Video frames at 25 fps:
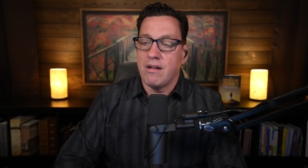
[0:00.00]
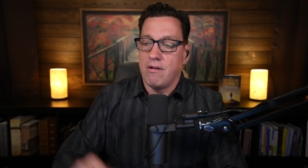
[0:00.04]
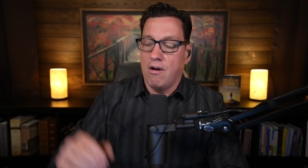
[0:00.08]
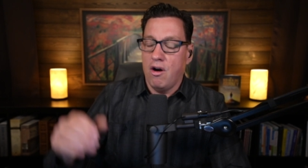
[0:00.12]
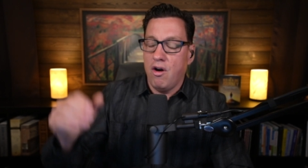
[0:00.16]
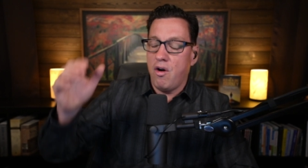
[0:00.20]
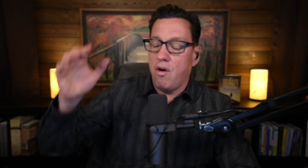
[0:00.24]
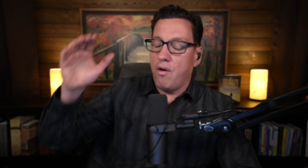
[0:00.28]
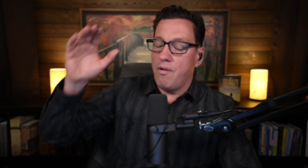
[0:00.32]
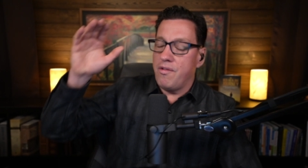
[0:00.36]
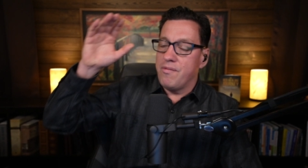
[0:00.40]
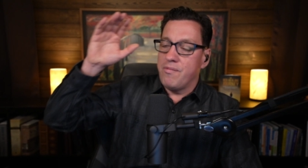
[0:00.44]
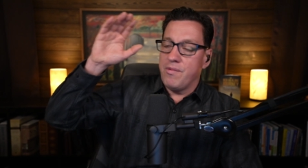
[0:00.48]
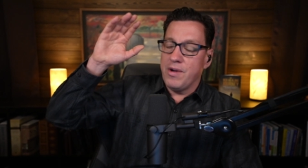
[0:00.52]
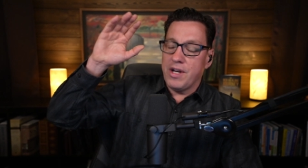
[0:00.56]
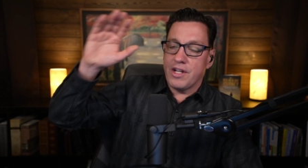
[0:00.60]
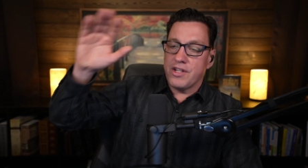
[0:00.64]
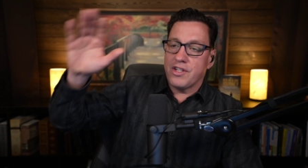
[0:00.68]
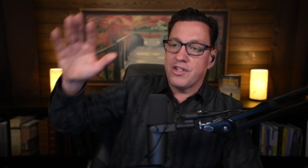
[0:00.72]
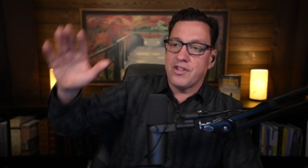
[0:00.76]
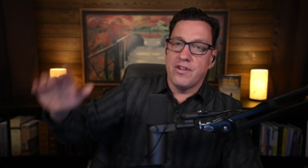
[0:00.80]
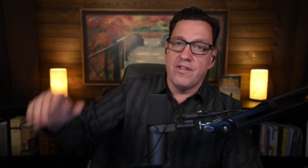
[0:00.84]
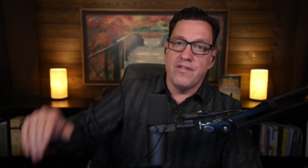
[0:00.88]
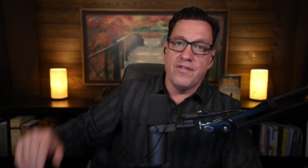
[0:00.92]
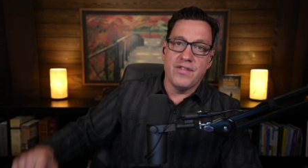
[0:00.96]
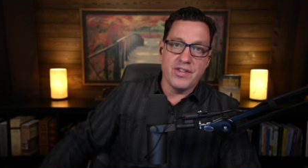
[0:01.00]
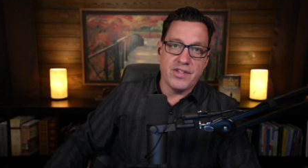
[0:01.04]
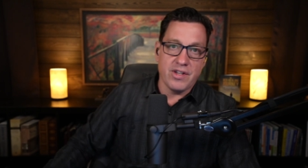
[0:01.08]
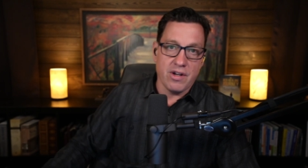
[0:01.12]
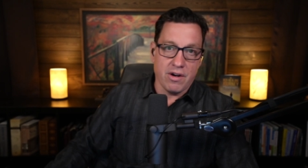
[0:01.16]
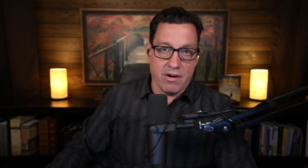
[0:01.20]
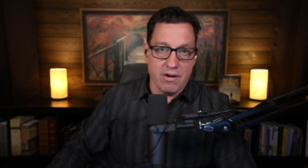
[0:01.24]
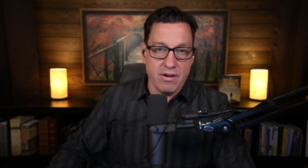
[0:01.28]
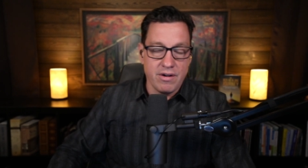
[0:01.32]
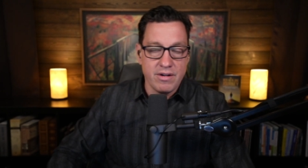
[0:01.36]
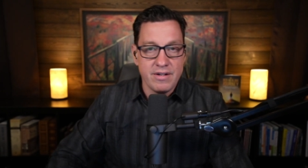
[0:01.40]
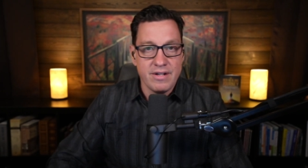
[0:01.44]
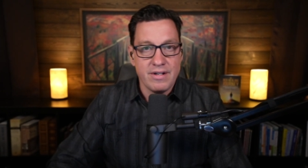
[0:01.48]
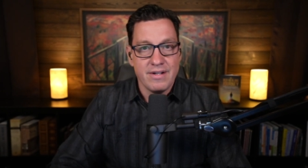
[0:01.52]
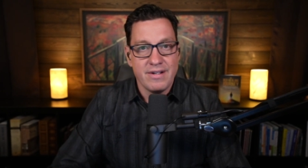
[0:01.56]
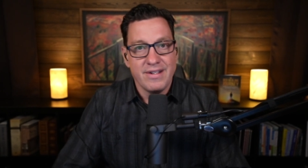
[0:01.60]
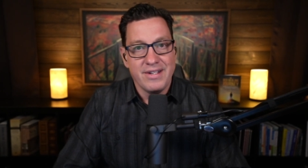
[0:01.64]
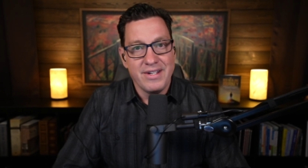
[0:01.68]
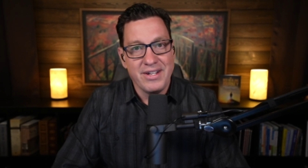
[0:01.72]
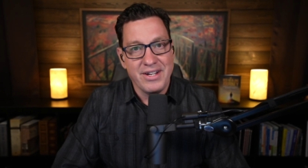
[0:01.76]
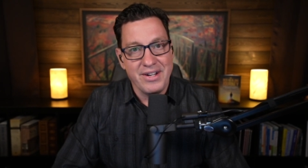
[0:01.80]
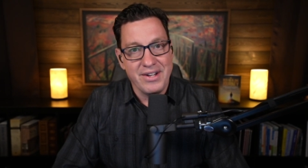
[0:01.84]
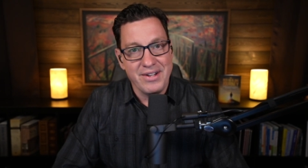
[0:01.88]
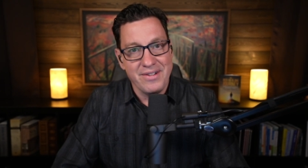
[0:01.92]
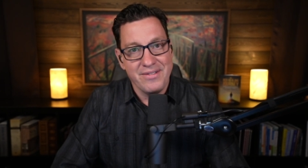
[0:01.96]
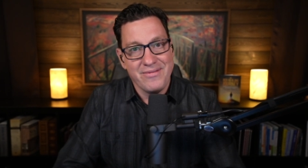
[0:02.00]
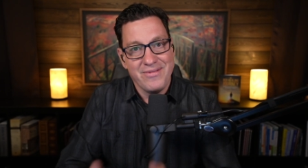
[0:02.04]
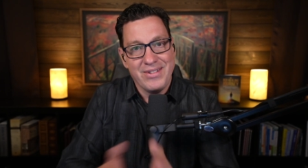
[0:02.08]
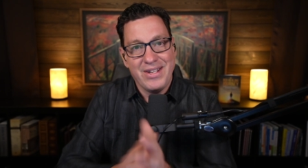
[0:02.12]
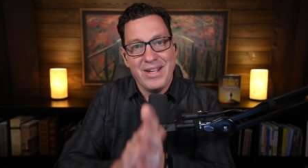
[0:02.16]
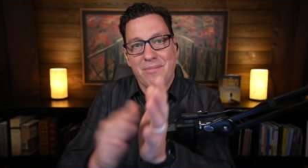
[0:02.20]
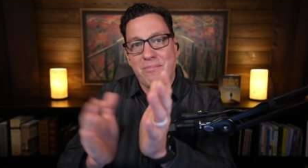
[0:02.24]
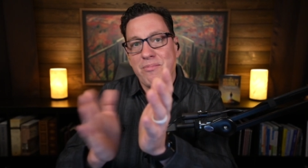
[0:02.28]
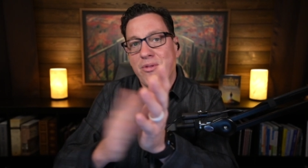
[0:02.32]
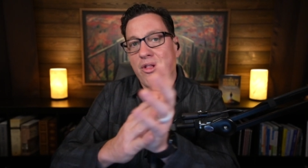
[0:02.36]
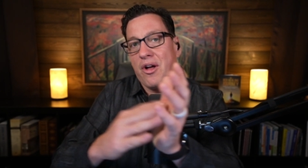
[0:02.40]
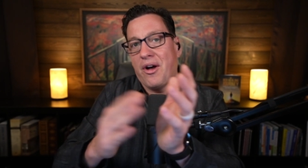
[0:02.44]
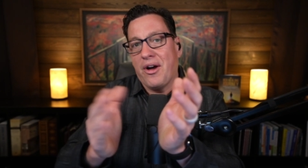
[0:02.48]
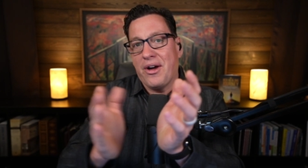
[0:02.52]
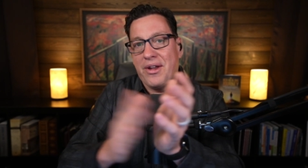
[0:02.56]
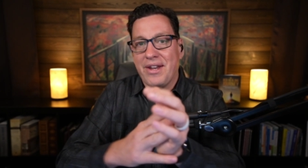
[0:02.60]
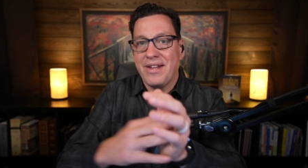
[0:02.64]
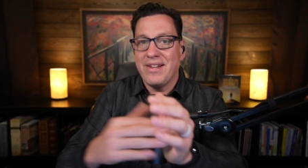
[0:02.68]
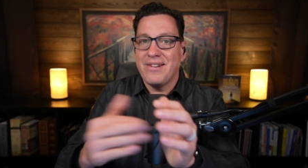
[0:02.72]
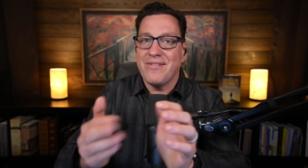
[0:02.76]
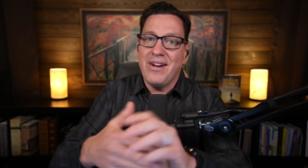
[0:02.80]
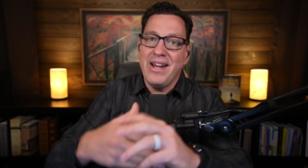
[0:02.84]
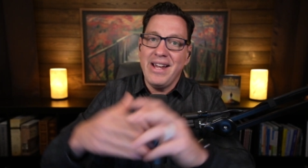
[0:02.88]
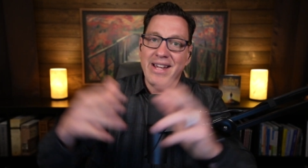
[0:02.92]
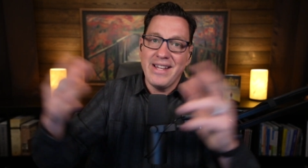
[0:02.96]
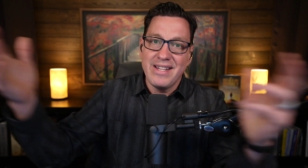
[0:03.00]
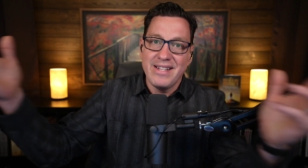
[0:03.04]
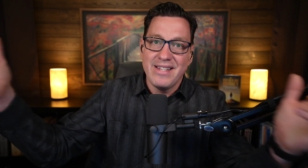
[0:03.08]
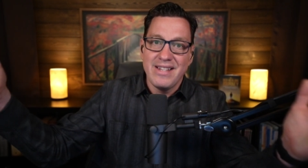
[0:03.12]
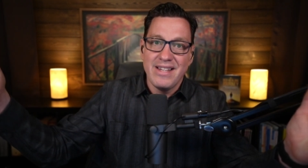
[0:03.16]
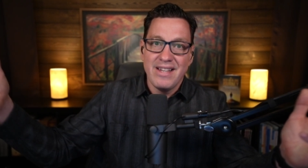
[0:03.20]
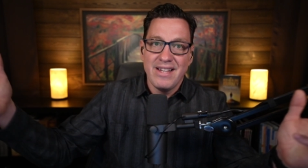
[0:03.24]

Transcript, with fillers: Oh, what a servant's heart. You know, we applaud it, right?